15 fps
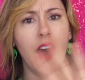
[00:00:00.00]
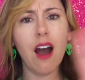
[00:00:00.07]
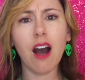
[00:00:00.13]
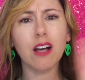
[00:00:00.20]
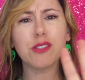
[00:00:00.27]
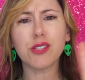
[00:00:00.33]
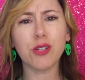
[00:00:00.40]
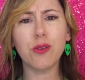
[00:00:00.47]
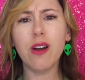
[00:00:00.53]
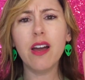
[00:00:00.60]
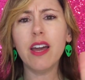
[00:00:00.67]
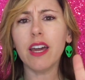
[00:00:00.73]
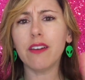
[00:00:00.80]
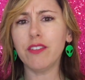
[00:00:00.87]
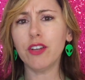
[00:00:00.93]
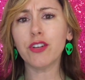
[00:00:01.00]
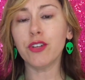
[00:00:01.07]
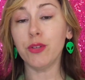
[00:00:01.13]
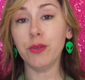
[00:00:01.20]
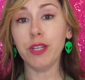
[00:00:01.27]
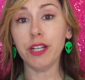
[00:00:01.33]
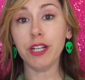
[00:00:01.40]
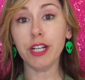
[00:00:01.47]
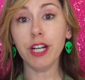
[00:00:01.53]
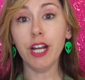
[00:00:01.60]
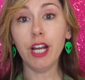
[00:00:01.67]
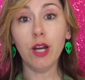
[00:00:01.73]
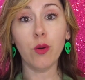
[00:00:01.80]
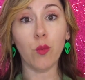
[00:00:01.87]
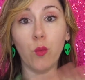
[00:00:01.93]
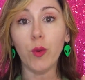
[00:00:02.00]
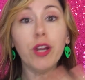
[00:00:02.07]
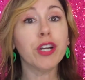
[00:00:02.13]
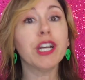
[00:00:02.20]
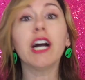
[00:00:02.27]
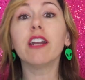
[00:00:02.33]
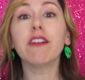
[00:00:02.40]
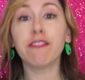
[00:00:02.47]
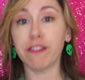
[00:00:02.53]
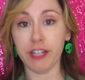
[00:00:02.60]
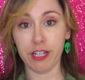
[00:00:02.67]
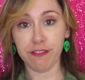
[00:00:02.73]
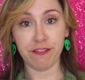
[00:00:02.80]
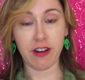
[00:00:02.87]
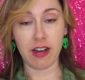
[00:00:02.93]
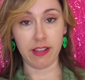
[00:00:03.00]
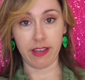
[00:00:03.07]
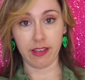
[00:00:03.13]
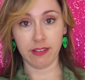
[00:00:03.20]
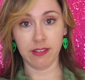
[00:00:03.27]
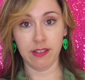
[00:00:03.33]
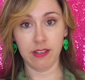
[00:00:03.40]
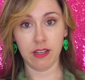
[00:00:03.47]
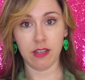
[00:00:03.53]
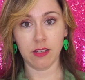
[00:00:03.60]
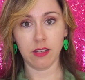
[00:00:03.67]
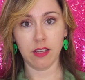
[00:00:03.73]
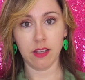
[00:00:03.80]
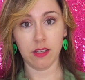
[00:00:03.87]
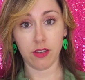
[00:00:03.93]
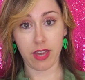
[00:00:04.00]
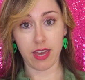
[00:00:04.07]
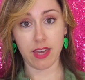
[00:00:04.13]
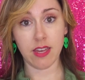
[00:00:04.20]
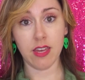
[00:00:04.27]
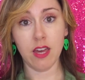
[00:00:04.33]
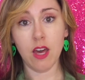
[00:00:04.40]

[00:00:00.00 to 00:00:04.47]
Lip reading: Also, if you're new here, we're not afraid of falling, okay?